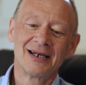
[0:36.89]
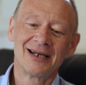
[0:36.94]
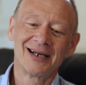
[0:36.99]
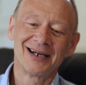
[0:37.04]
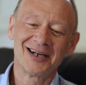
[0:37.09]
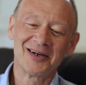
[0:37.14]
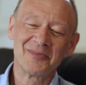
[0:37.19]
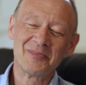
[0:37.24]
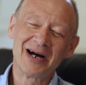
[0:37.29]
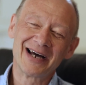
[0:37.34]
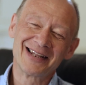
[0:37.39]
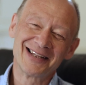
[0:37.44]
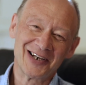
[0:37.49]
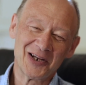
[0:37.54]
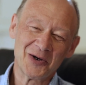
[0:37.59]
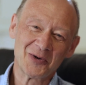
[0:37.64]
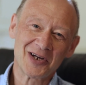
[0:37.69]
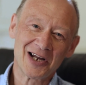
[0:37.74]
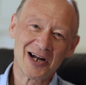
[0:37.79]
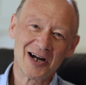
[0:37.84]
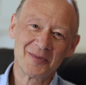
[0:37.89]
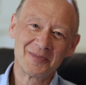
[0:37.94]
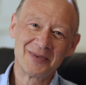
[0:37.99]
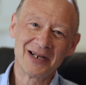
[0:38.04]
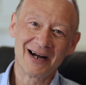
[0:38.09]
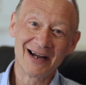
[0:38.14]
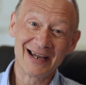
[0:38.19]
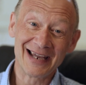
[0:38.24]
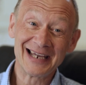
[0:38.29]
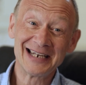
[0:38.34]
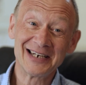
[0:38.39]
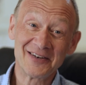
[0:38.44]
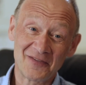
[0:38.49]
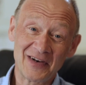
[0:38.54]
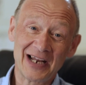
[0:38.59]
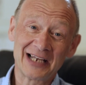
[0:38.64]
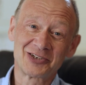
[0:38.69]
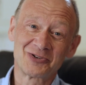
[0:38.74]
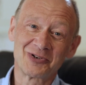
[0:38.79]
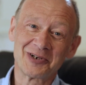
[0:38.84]
uh, by the low carb diet in a
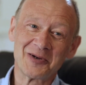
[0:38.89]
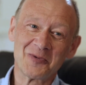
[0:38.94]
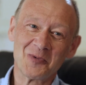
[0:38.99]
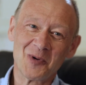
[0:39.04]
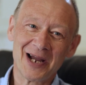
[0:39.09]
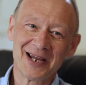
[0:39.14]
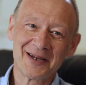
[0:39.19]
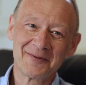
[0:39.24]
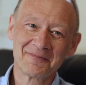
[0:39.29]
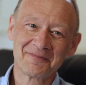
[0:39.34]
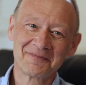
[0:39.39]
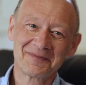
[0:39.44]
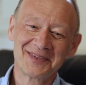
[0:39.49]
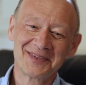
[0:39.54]
flattering way.